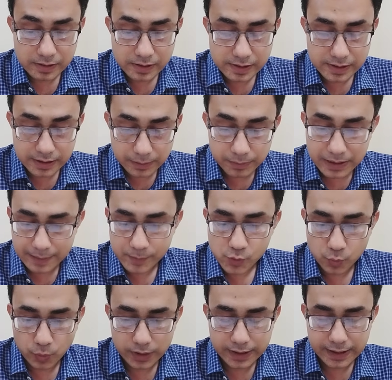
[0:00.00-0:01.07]

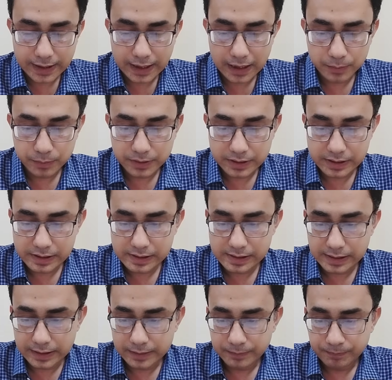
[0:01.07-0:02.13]
Sometimes what can happen is
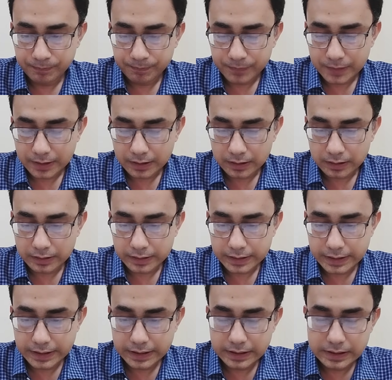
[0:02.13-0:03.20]
that
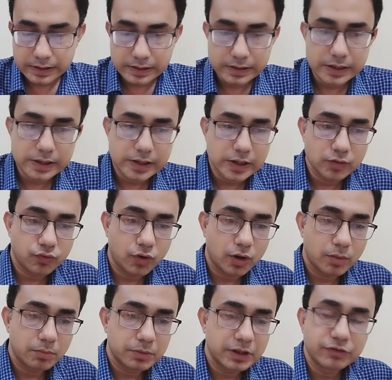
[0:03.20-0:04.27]
he is teaching
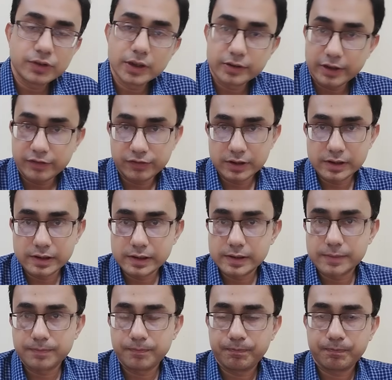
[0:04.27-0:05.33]
from different
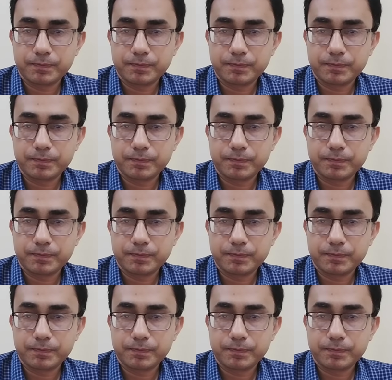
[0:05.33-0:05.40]
references.